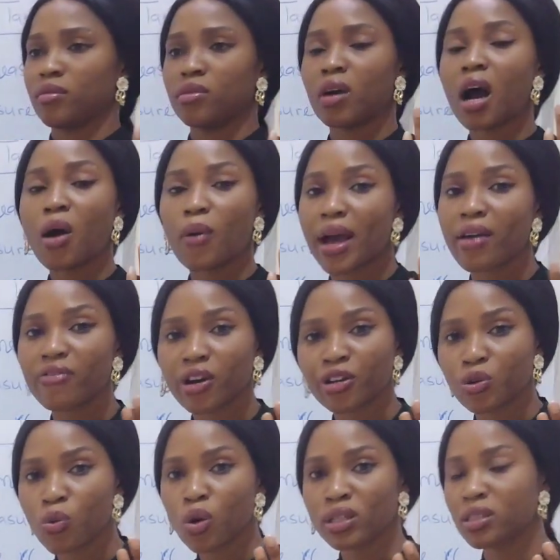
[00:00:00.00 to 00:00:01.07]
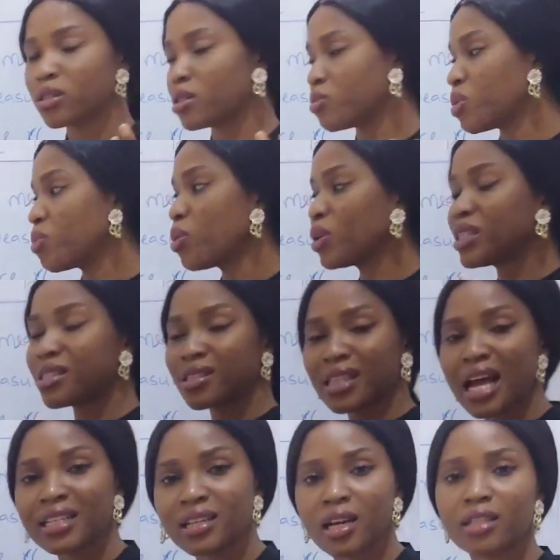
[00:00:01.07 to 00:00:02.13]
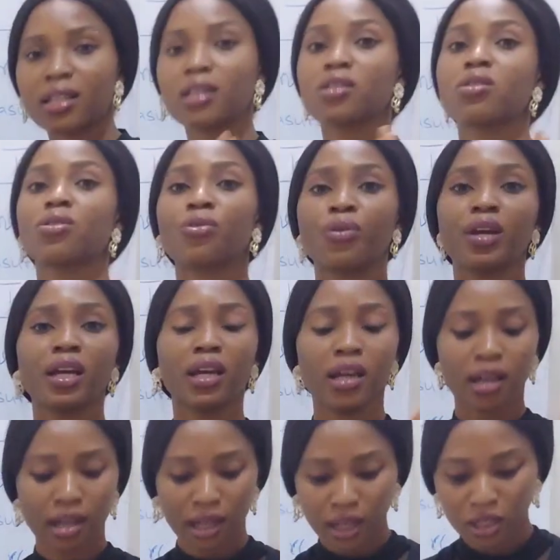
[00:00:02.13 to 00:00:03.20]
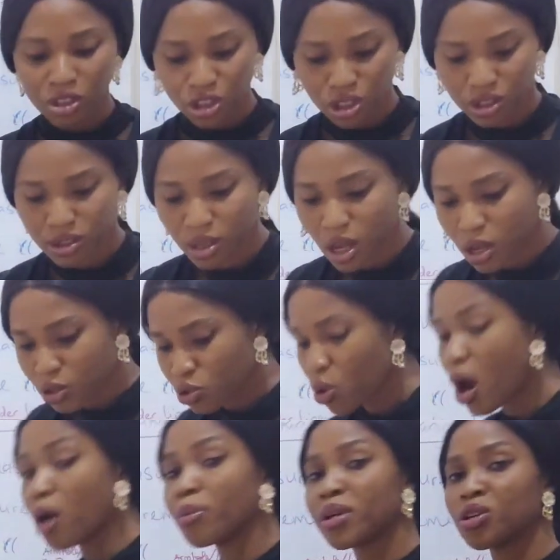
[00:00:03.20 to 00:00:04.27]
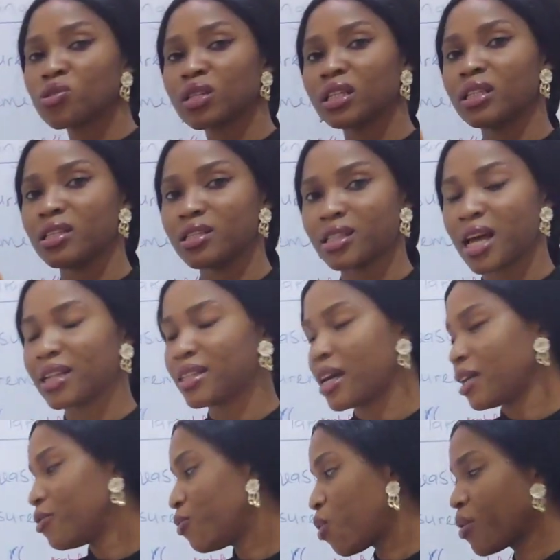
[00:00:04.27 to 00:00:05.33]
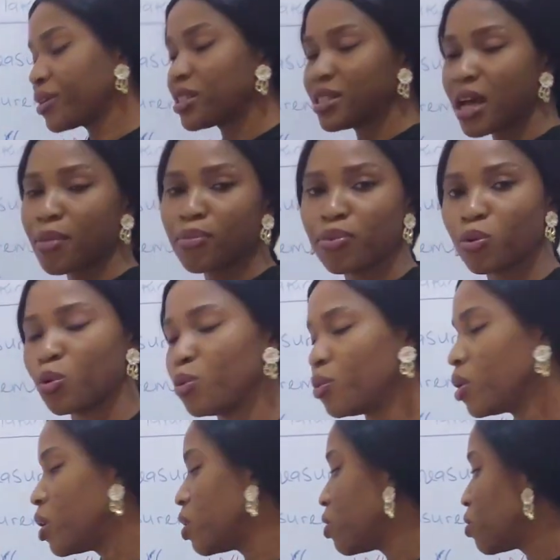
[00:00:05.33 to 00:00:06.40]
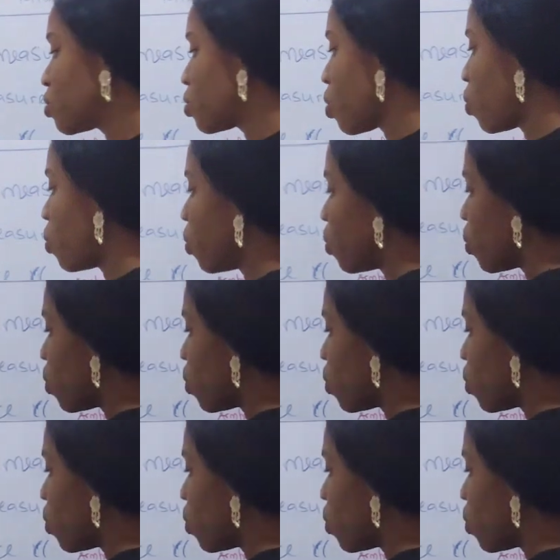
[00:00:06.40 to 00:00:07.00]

however you want it to be. But the standard is 3 inches. So I'll be using the standard for example. So